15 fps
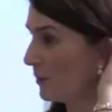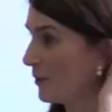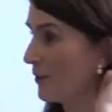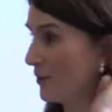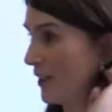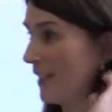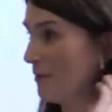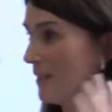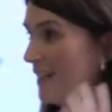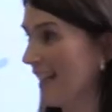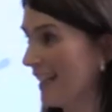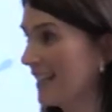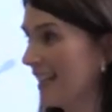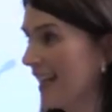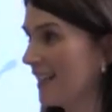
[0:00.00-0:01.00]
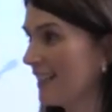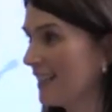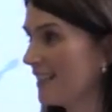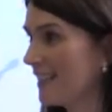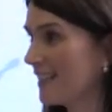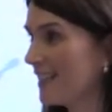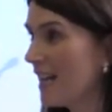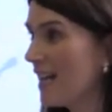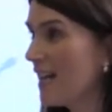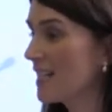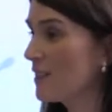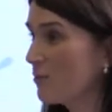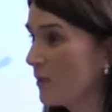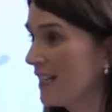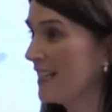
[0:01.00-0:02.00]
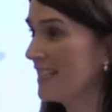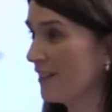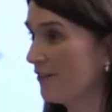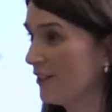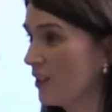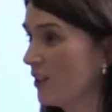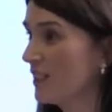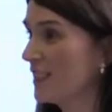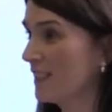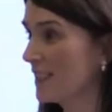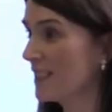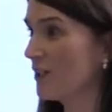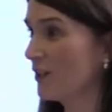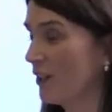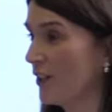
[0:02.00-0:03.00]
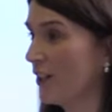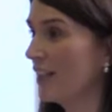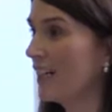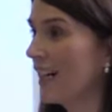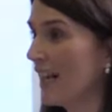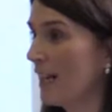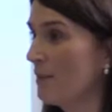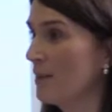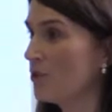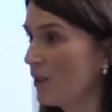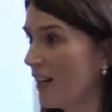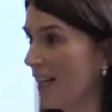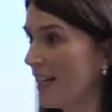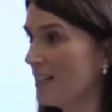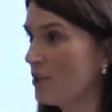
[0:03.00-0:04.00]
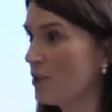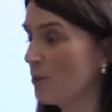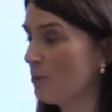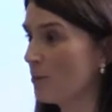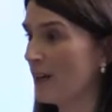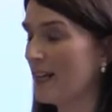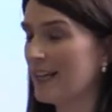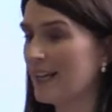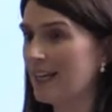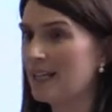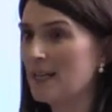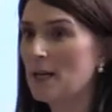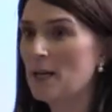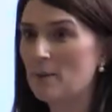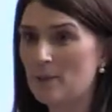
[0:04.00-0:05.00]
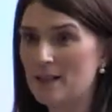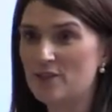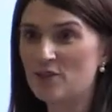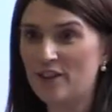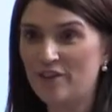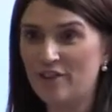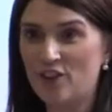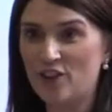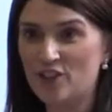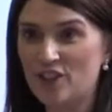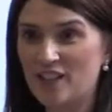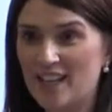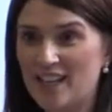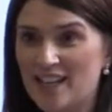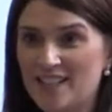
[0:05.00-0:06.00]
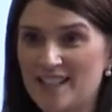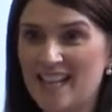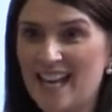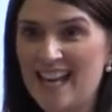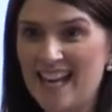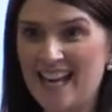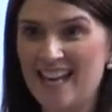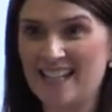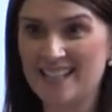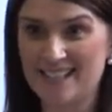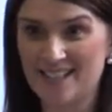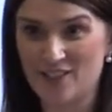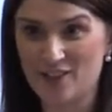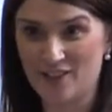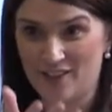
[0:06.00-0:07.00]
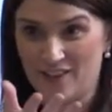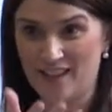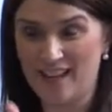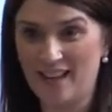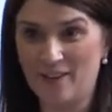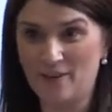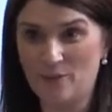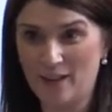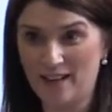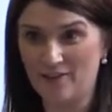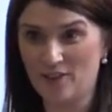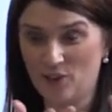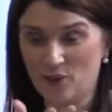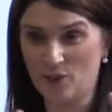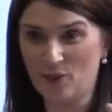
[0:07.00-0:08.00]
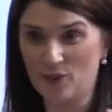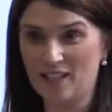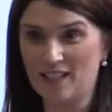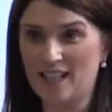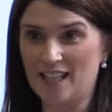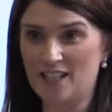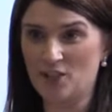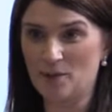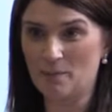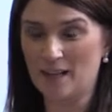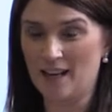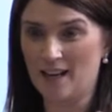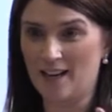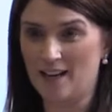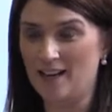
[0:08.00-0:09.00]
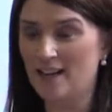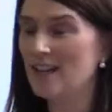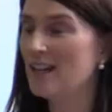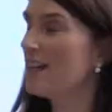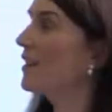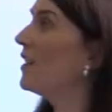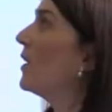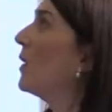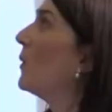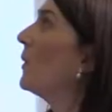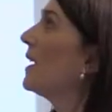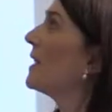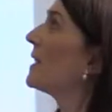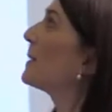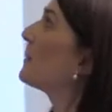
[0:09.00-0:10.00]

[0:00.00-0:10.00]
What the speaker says: agree with that, Kellyn, that it's really difficult at this current climate trying to bring in mainstream foster cares, hence then we have the growth in kinship care, you know, as